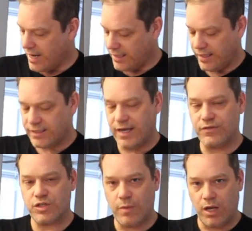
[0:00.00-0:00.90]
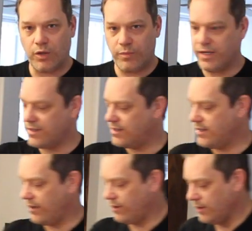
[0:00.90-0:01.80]
I like to have smaller pieces
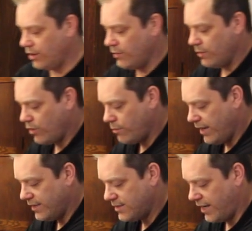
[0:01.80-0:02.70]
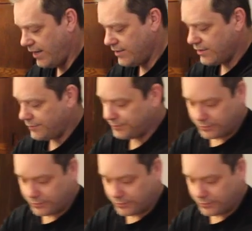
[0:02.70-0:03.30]
that are a little bit more bite-sized.